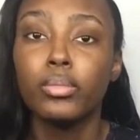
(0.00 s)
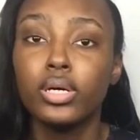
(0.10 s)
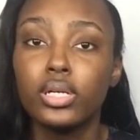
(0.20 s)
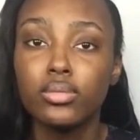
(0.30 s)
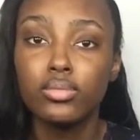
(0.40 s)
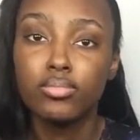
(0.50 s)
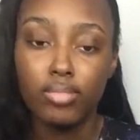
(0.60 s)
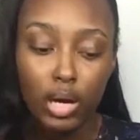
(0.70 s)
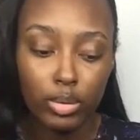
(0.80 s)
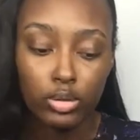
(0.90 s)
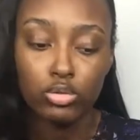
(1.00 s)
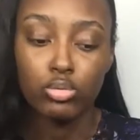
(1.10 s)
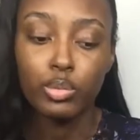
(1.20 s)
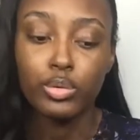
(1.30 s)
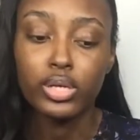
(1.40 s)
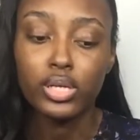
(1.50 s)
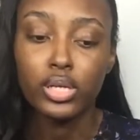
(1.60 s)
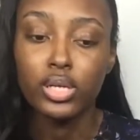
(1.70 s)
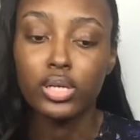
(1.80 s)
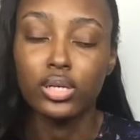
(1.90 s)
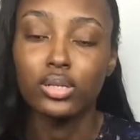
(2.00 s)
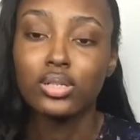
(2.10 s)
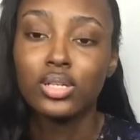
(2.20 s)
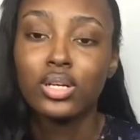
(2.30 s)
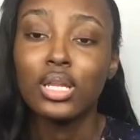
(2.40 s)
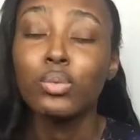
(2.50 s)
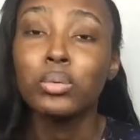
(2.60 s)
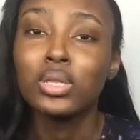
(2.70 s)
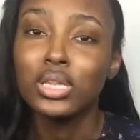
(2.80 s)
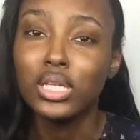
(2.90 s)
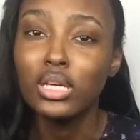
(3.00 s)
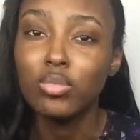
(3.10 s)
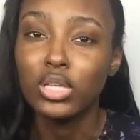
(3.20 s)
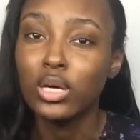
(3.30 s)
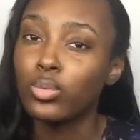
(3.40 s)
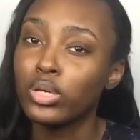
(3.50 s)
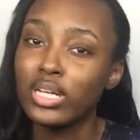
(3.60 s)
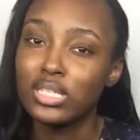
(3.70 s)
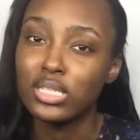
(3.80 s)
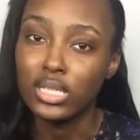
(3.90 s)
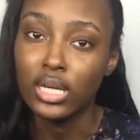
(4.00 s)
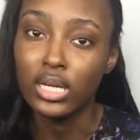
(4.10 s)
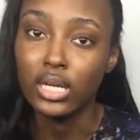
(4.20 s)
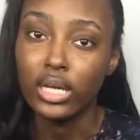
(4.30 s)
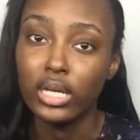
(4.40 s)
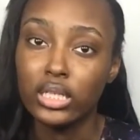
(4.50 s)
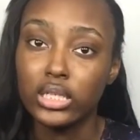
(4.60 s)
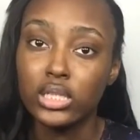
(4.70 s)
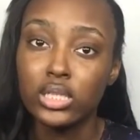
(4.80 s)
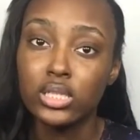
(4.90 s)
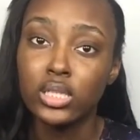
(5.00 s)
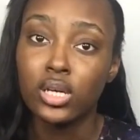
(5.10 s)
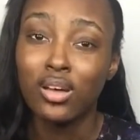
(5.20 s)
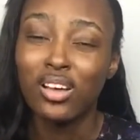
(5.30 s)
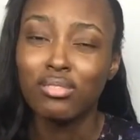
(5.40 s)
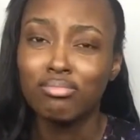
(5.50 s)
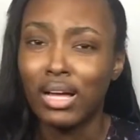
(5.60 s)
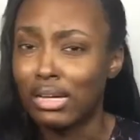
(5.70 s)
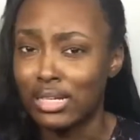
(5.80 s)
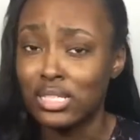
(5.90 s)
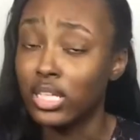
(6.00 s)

But my bundles were pretty, they weren't thick, but they weren't as thin as I guess